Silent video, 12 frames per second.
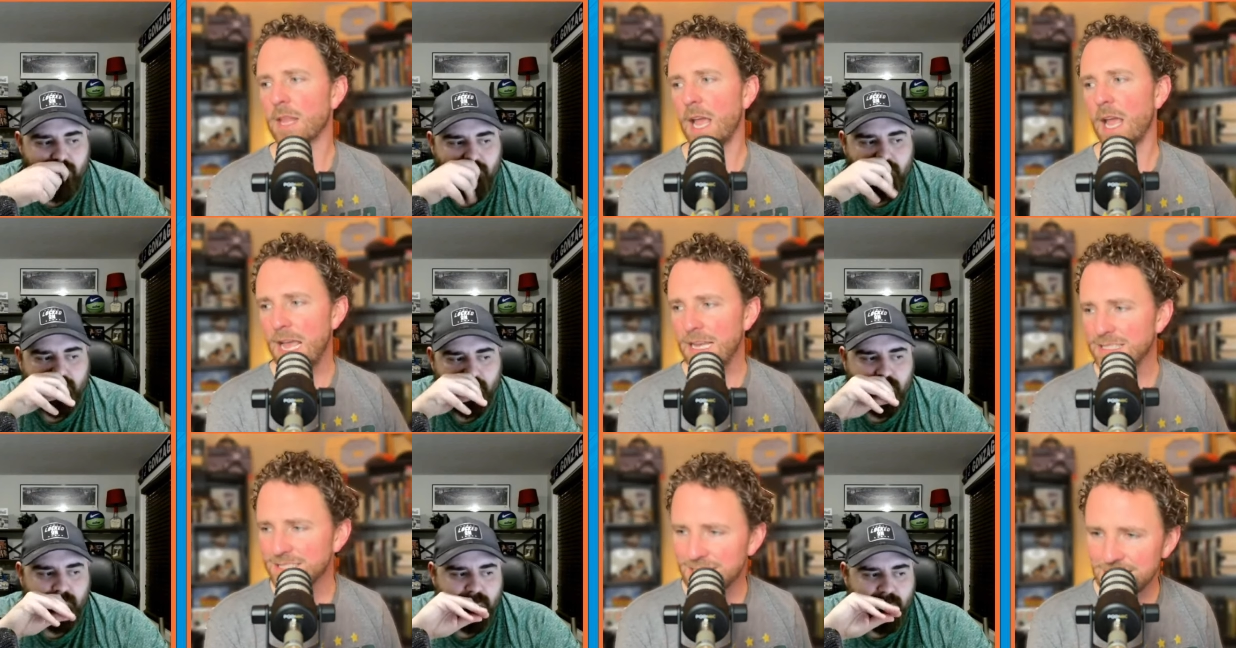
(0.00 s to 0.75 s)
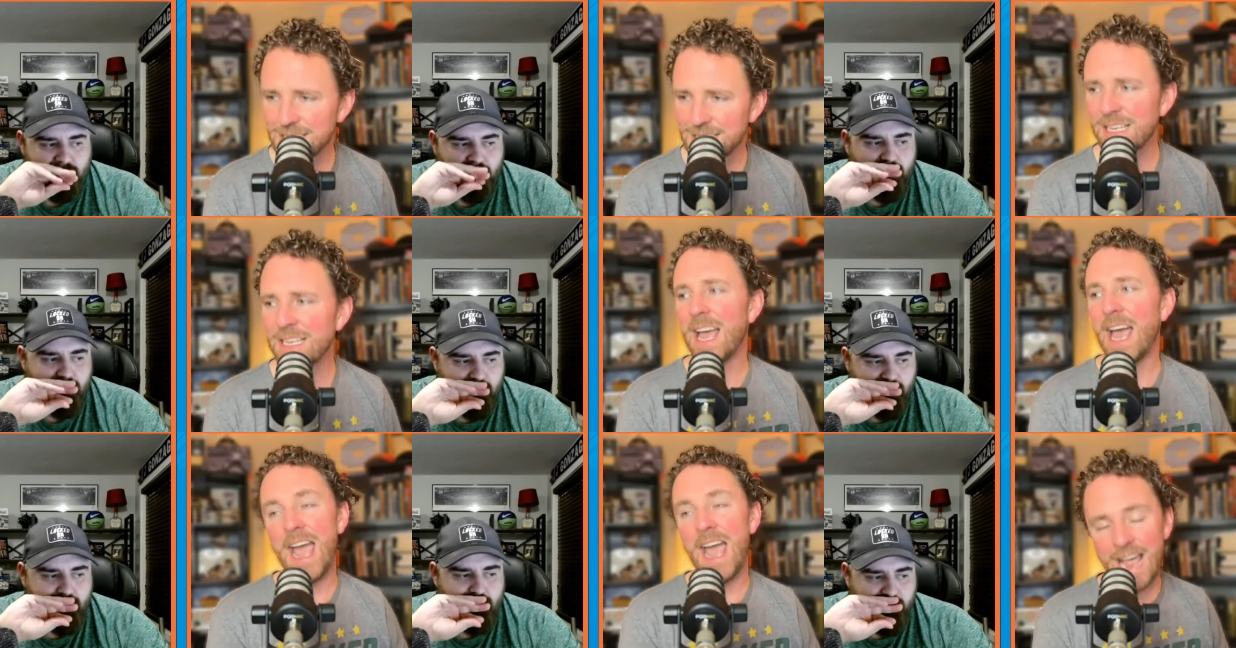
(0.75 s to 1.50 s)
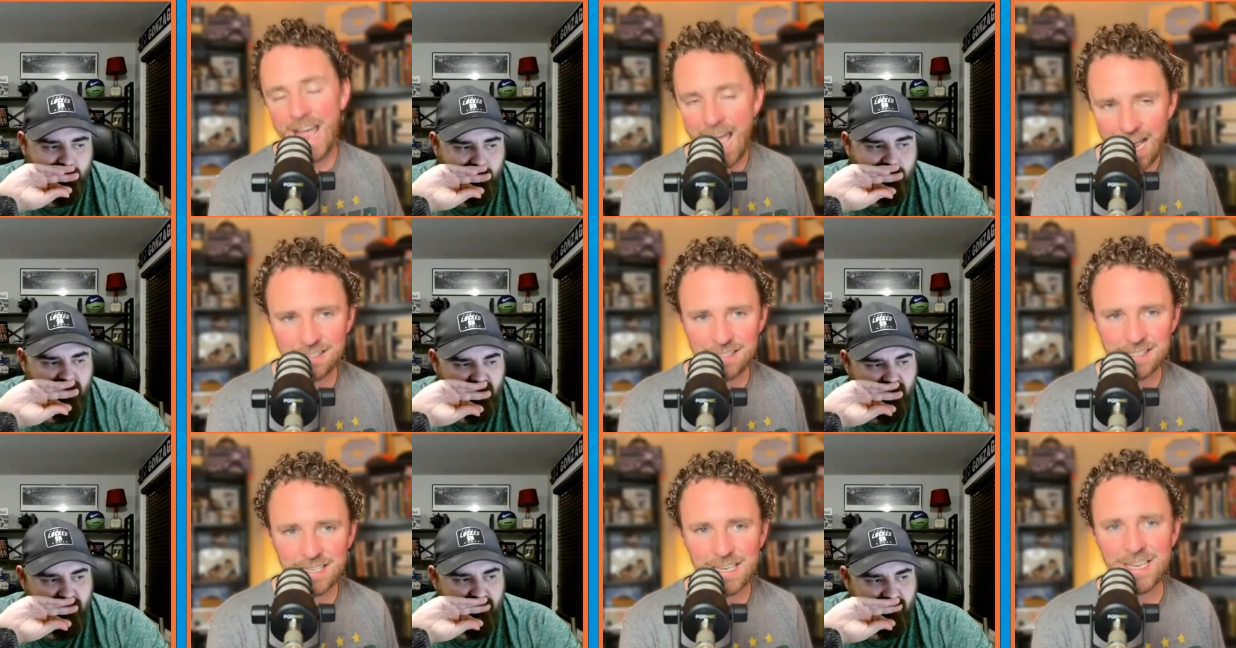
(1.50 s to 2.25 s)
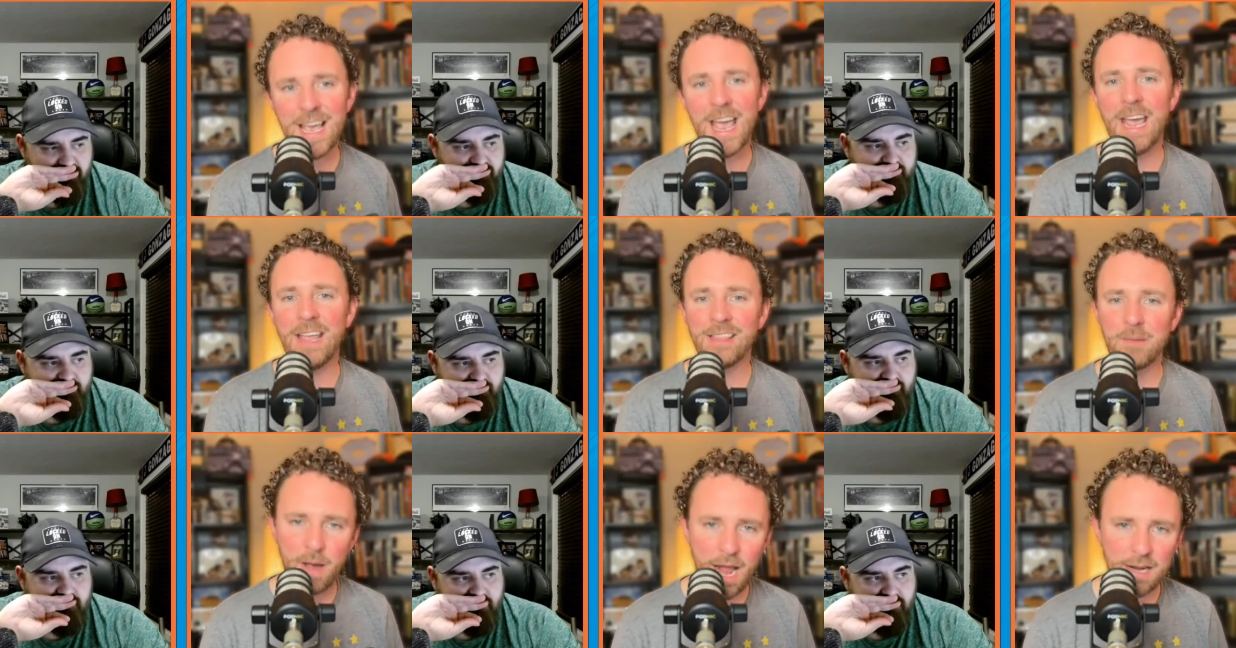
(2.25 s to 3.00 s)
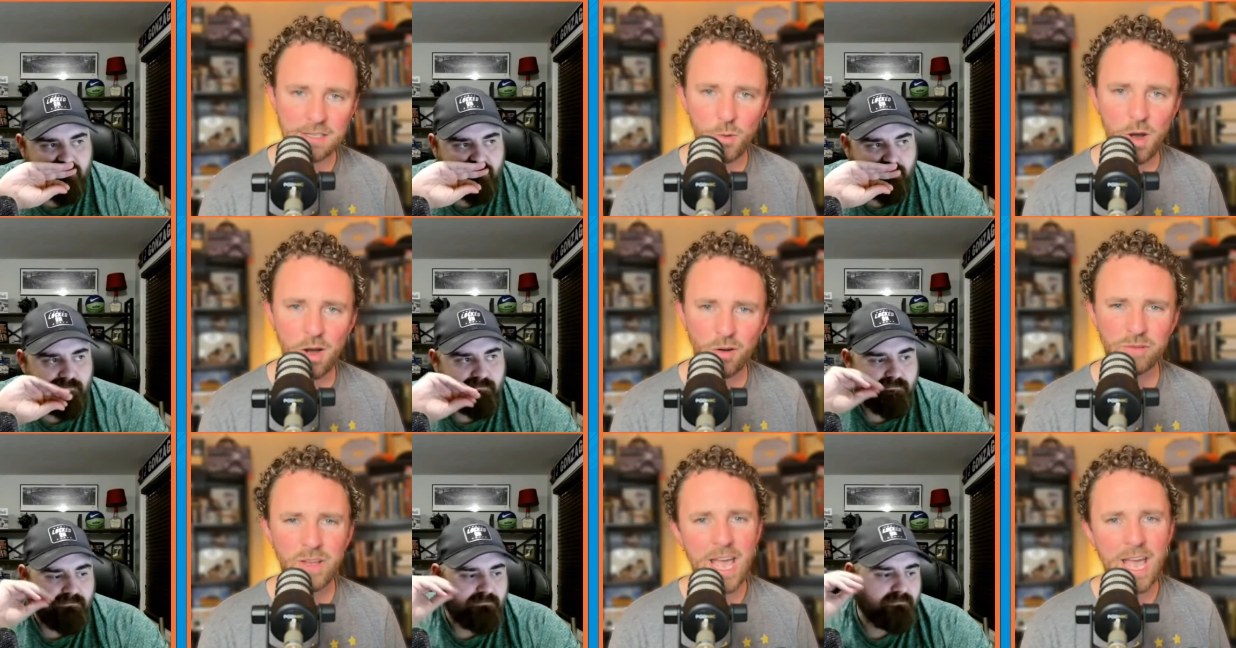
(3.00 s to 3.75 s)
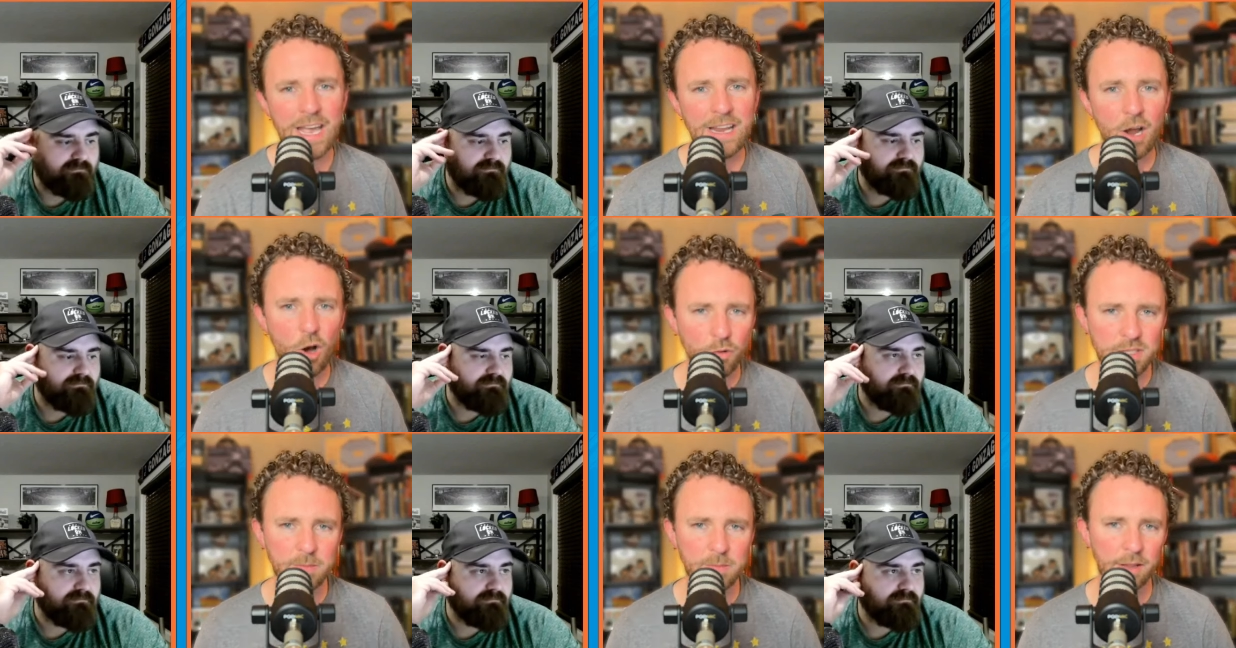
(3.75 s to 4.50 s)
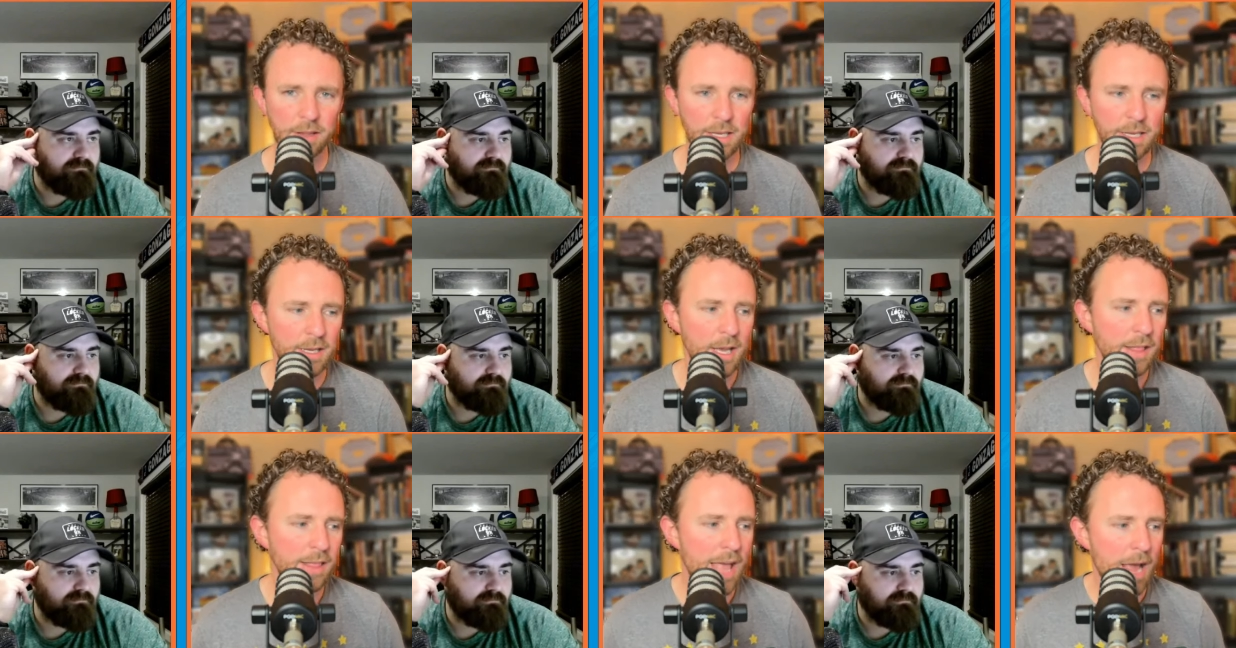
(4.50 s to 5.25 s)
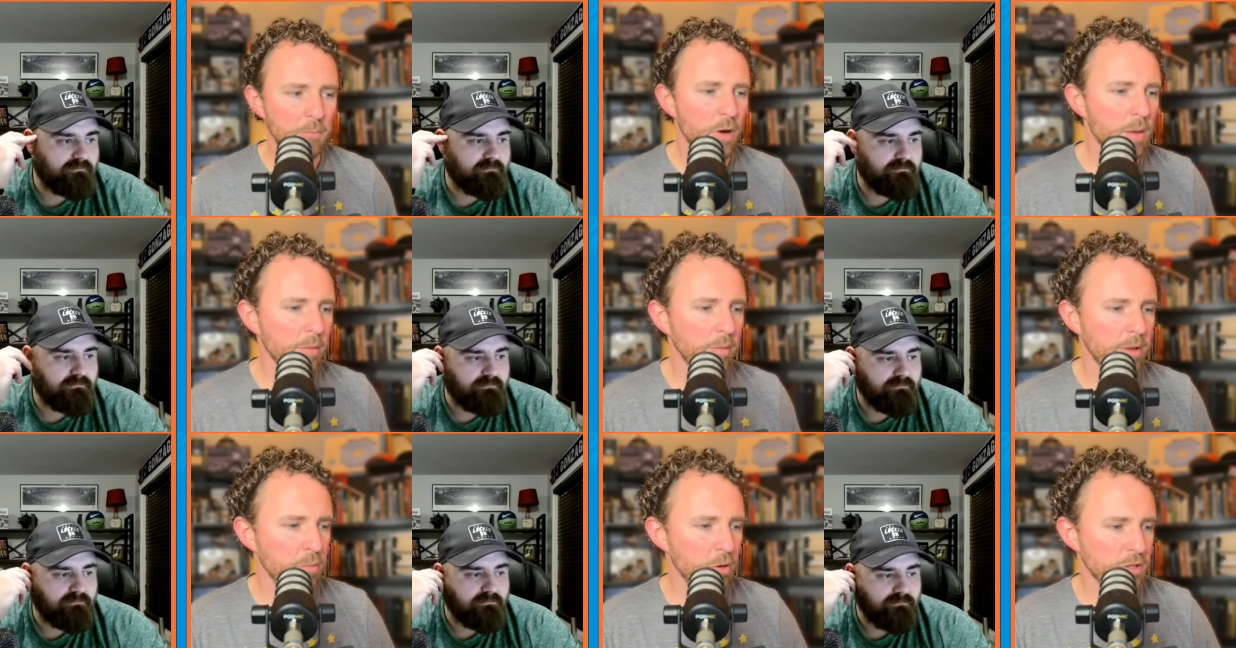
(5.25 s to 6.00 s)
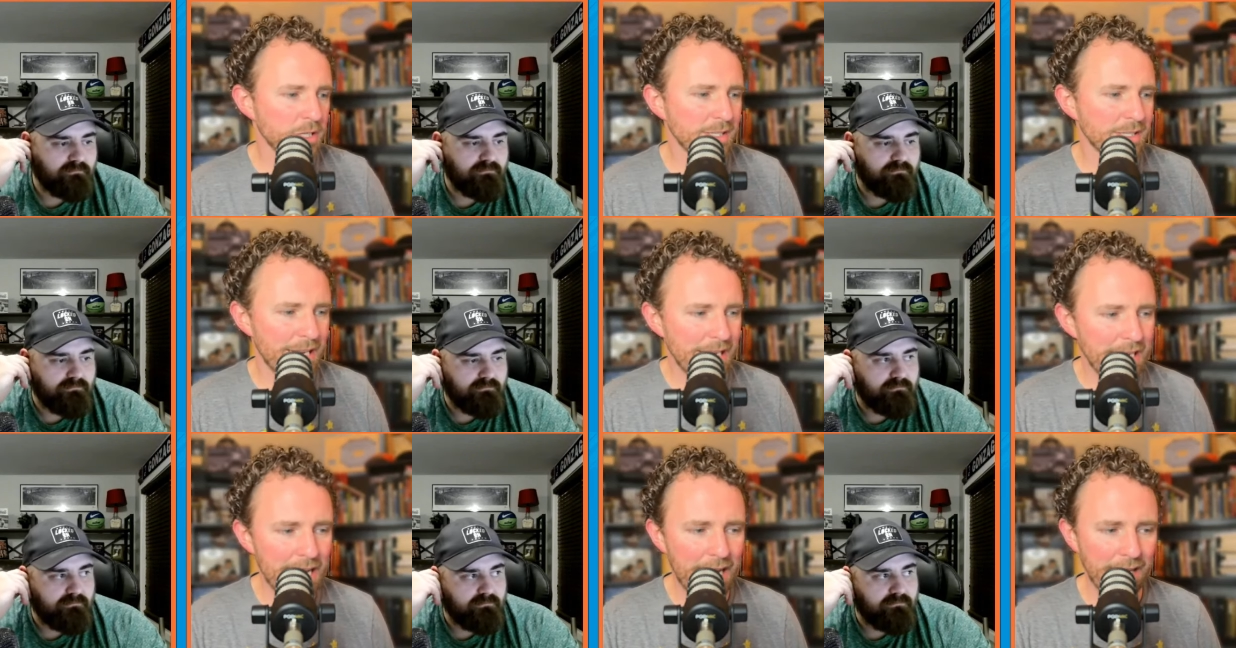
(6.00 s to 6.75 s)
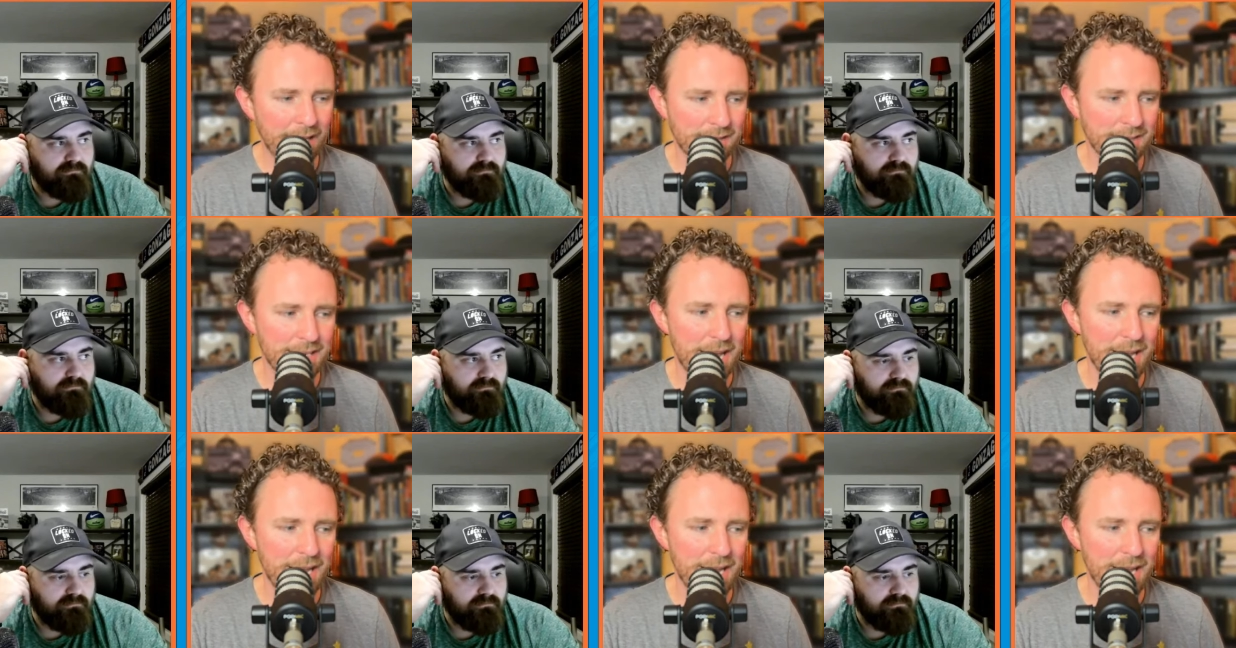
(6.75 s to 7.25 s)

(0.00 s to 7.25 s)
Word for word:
Speaker 1: a CC, a AC in the Pac 12. And ultimately, that probably pushes Indiana State